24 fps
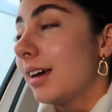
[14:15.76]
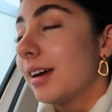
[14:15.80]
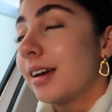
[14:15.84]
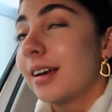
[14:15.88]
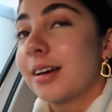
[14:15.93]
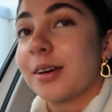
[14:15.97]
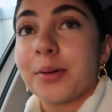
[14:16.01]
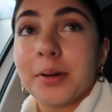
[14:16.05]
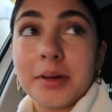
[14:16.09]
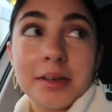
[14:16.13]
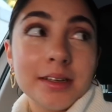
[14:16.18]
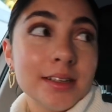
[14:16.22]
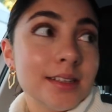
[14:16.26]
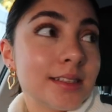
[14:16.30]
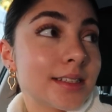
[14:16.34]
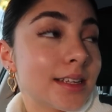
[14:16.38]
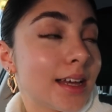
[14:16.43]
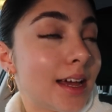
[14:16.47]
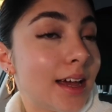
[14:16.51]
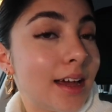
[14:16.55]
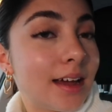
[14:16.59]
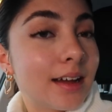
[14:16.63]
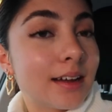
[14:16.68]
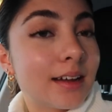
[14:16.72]
anyways,
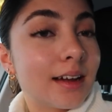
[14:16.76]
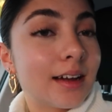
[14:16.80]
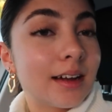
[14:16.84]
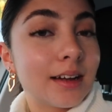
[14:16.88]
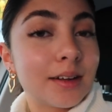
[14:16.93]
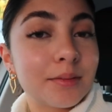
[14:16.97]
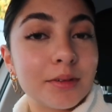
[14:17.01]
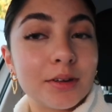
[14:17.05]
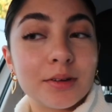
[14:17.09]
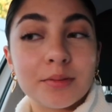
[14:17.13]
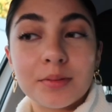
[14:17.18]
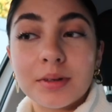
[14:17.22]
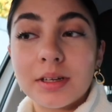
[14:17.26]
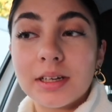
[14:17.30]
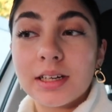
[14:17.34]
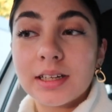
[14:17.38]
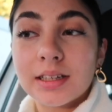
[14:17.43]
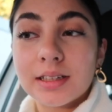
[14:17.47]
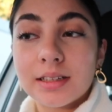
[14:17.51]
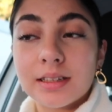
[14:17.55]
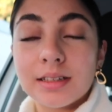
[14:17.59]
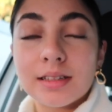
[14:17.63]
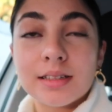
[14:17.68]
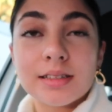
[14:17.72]
I'm gonna
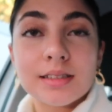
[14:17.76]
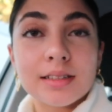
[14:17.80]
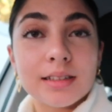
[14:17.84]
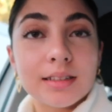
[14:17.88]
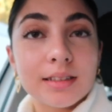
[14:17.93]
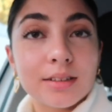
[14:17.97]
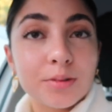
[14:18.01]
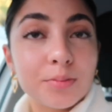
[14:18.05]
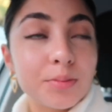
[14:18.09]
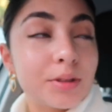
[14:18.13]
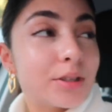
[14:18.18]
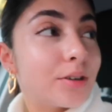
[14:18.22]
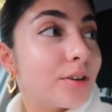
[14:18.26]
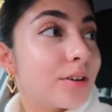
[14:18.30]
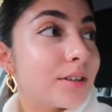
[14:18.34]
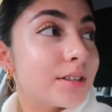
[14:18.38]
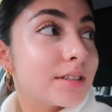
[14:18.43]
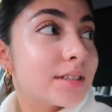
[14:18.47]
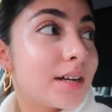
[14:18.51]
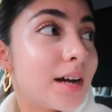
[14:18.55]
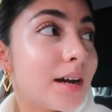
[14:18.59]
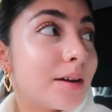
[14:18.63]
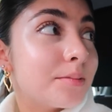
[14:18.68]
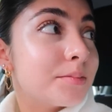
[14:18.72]
be at least a little bit
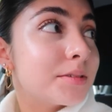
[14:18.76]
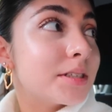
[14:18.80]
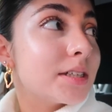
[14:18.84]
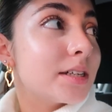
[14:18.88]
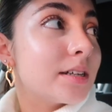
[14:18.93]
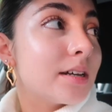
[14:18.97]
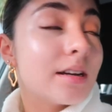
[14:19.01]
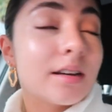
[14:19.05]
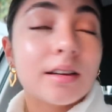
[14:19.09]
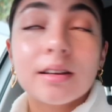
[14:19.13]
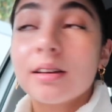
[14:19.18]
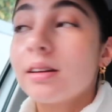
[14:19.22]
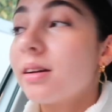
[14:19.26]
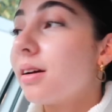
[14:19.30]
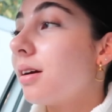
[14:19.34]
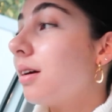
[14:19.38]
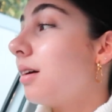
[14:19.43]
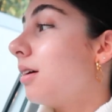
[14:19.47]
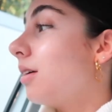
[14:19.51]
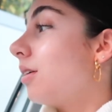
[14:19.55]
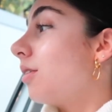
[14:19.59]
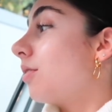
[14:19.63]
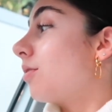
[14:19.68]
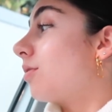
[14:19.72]
on time today
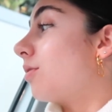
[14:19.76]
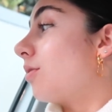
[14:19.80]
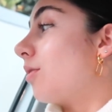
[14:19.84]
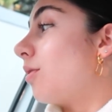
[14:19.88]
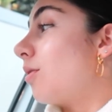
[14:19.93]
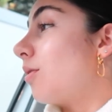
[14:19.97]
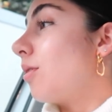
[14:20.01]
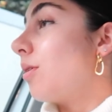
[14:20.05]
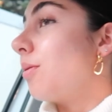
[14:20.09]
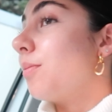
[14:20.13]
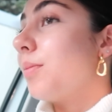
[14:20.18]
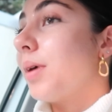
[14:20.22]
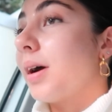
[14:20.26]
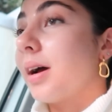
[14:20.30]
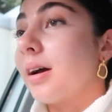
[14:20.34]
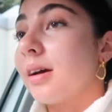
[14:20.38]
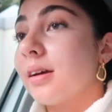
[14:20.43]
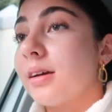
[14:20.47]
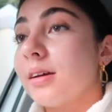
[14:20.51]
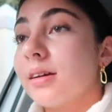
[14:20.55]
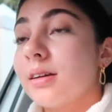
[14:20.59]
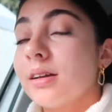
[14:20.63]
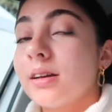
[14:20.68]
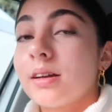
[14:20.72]
for
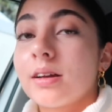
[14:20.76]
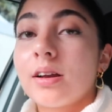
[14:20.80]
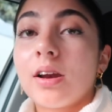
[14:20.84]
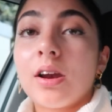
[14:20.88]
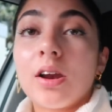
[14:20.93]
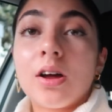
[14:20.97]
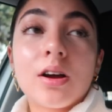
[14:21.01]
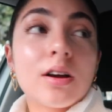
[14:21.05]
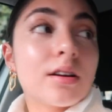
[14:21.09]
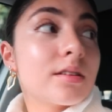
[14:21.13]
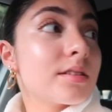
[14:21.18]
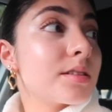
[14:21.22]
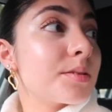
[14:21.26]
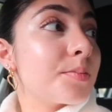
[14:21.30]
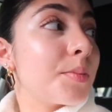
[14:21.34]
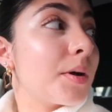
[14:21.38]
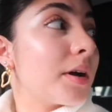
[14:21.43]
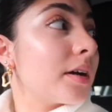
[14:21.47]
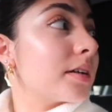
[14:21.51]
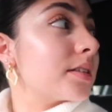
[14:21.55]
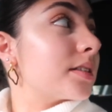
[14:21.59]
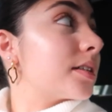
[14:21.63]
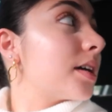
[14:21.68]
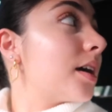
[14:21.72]
my class,
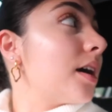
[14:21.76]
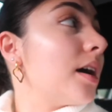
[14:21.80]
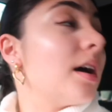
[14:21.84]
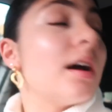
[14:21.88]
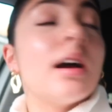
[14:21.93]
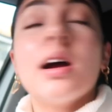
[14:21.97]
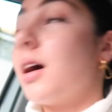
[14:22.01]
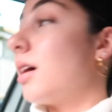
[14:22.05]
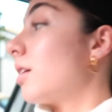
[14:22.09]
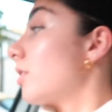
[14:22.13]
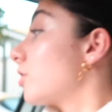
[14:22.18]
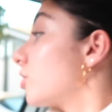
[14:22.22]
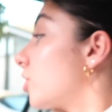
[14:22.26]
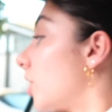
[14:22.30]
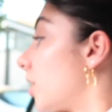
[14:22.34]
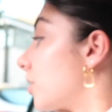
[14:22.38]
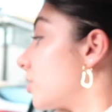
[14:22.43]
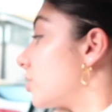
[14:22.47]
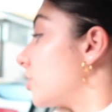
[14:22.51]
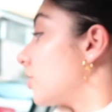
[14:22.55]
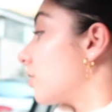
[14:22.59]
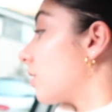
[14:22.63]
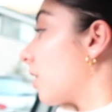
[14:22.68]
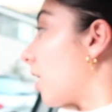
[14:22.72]
but I'll
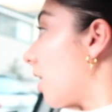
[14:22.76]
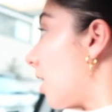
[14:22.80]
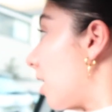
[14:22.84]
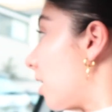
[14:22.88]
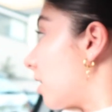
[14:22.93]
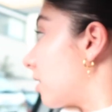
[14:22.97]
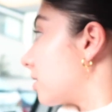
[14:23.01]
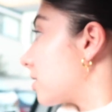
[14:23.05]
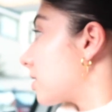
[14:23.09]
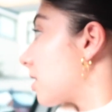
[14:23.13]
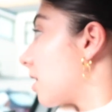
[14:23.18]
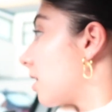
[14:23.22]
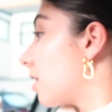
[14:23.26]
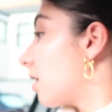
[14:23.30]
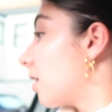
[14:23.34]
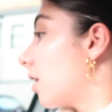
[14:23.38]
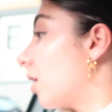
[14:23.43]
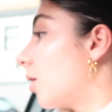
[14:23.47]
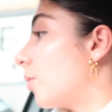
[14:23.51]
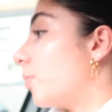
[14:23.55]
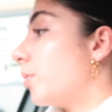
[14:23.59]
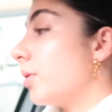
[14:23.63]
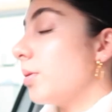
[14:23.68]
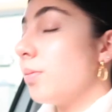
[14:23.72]
chat to you guys
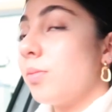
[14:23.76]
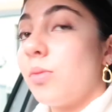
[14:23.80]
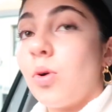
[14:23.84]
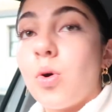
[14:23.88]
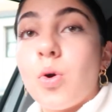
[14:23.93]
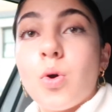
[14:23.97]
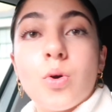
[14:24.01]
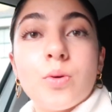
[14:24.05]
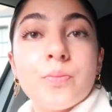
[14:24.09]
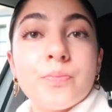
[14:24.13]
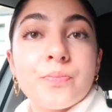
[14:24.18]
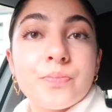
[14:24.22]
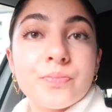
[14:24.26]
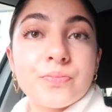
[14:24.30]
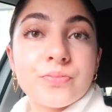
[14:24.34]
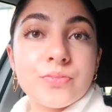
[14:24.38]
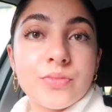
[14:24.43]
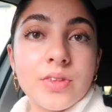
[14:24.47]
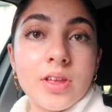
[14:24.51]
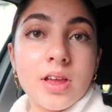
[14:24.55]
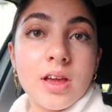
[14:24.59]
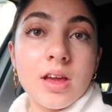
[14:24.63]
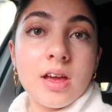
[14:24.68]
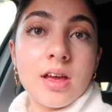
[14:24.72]
a bit more
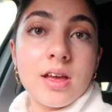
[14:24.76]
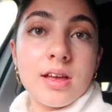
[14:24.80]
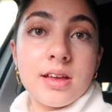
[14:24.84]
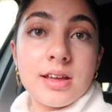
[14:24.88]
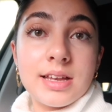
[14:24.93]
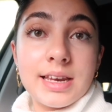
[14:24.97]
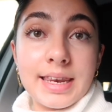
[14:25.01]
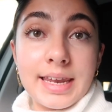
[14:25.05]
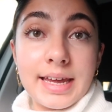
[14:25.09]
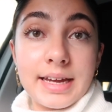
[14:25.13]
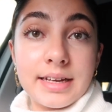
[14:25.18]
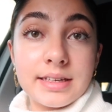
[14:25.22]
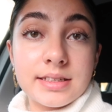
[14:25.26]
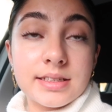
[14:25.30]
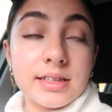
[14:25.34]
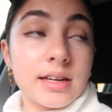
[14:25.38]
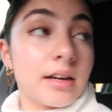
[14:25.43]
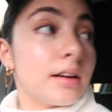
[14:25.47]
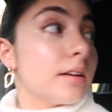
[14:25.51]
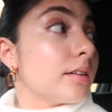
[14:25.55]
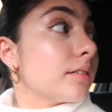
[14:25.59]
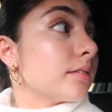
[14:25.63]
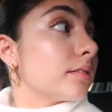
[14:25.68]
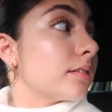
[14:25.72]

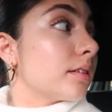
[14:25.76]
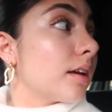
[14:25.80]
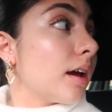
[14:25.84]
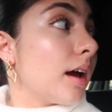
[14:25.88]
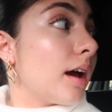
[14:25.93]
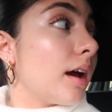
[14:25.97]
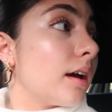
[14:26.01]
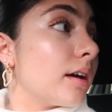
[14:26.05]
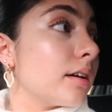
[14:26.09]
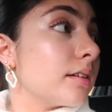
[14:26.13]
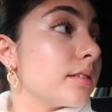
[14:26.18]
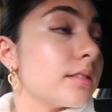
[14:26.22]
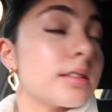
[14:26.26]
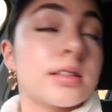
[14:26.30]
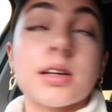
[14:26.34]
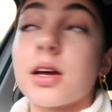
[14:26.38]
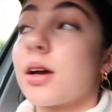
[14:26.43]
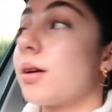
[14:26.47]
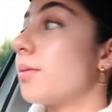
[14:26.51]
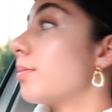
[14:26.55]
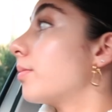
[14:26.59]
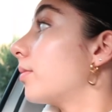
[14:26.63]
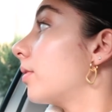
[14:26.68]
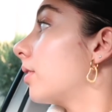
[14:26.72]
later and
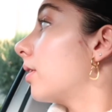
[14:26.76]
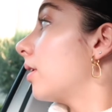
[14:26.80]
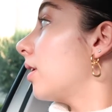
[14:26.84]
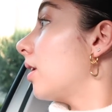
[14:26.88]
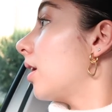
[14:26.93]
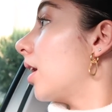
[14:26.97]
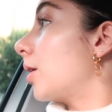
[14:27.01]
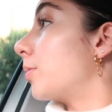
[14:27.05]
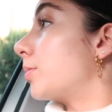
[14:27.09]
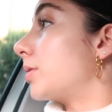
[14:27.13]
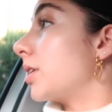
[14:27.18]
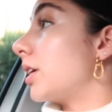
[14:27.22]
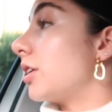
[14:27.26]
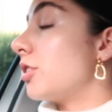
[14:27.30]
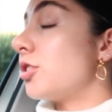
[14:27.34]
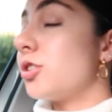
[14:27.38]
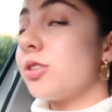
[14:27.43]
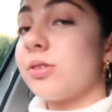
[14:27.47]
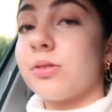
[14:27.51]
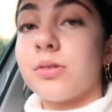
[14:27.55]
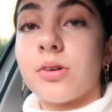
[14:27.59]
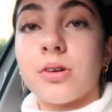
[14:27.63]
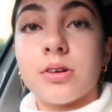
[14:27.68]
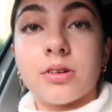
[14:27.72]

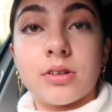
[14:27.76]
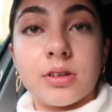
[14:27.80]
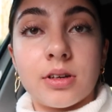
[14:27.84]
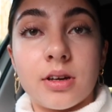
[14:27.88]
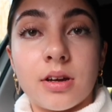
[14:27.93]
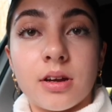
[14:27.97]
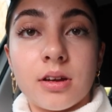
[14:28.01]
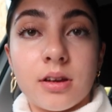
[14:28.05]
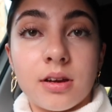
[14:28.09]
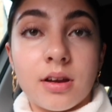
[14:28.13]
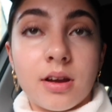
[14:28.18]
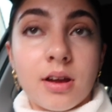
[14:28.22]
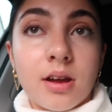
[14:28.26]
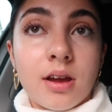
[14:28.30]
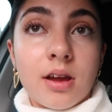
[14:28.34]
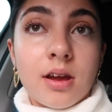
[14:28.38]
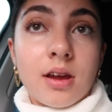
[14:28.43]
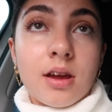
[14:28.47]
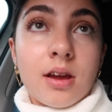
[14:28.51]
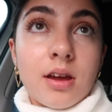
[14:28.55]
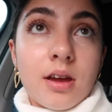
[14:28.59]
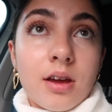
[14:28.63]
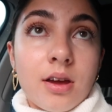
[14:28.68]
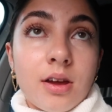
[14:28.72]
update you on
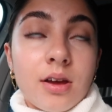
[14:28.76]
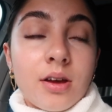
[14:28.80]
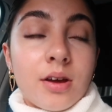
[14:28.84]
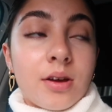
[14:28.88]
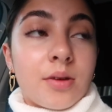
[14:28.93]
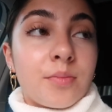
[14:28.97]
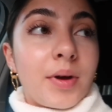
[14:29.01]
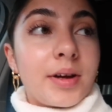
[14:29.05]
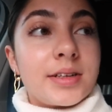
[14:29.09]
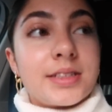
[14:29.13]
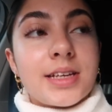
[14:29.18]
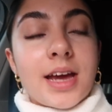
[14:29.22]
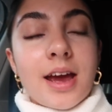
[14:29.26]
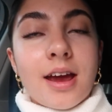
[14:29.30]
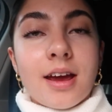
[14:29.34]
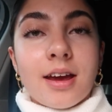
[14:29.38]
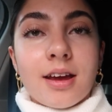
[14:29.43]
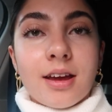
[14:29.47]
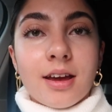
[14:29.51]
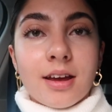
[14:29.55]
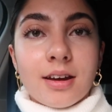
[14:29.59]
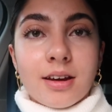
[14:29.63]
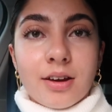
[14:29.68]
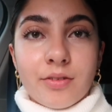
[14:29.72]
my
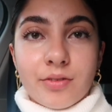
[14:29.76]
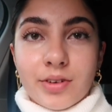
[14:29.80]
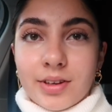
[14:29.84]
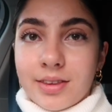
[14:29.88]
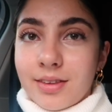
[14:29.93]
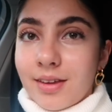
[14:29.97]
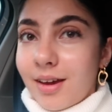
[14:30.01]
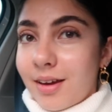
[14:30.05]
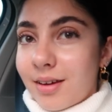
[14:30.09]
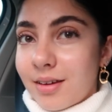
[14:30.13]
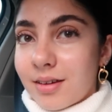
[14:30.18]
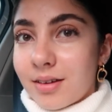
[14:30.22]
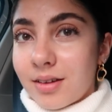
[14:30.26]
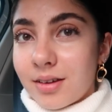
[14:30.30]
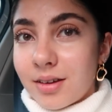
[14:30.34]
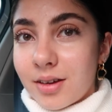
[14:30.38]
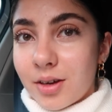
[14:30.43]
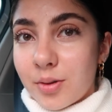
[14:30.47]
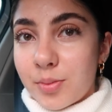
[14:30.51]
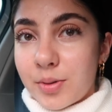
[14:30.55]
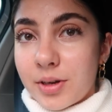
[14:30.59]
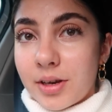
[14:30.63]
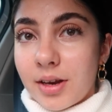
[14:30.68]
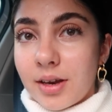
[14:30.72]
day and everything
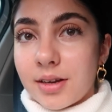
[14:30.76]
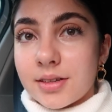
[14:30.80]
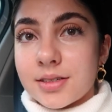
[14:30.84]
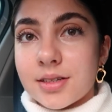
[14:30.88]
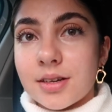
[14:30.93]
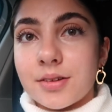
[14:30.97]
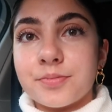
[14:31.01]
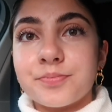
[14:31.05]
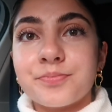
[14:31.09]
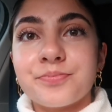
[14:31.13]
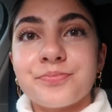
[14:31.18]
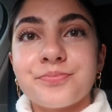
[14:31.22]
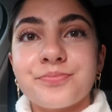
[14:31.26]
a bit later.